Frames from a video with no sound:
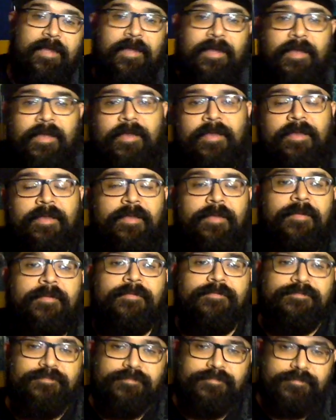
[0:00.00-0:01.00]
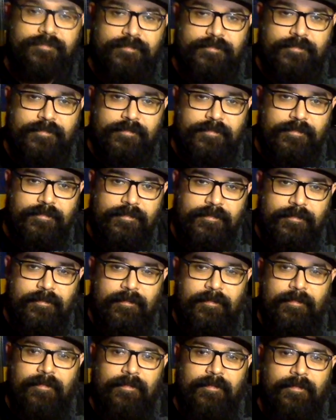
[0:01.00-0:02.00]

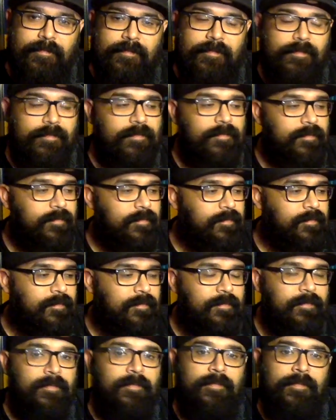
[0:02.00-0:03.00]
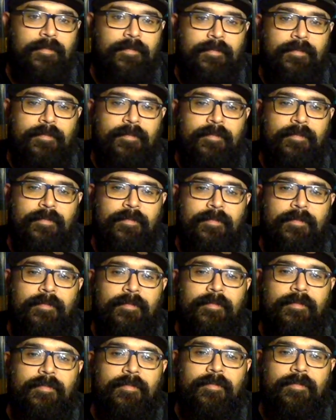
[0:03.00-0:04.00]

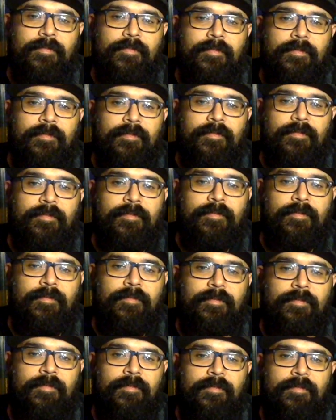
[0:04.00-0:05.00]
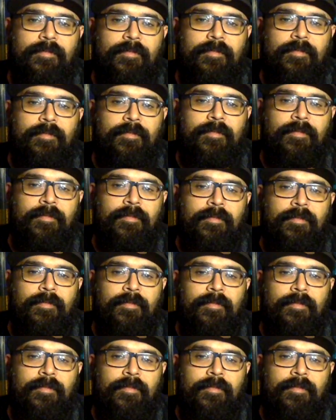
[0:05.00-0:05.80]
This person isn't speaking.